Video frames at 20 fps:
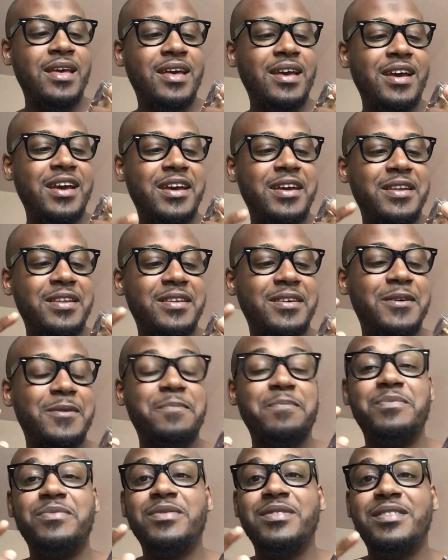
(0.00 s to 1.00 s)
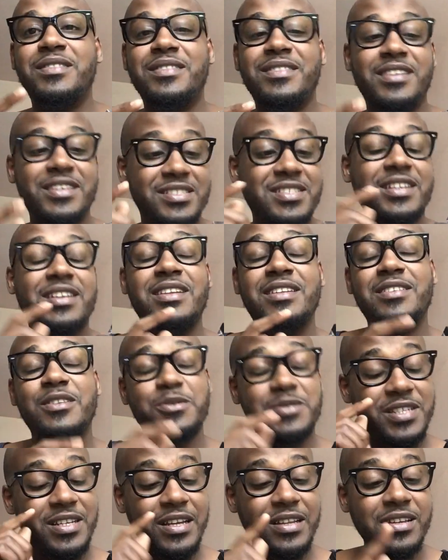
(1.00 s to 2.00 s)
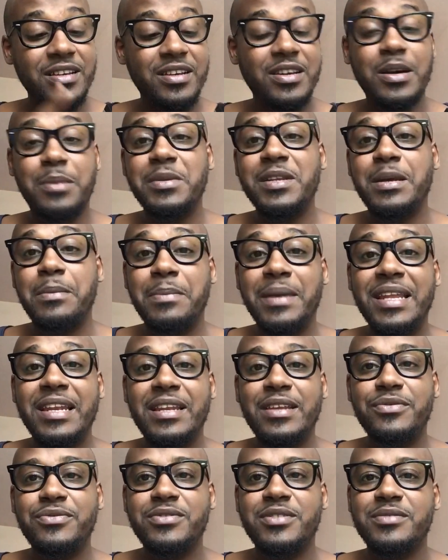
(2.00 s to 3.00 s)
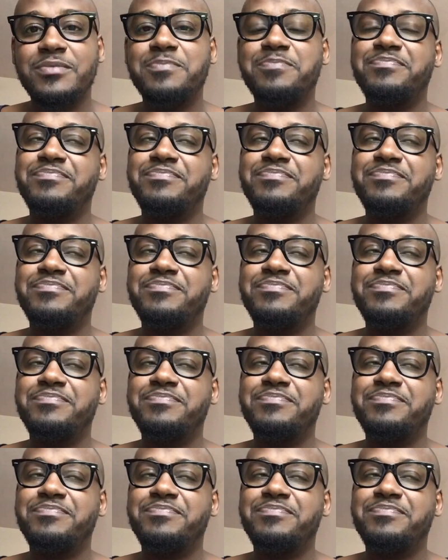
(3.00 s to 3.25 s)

And um, there's an there was another comment a man left.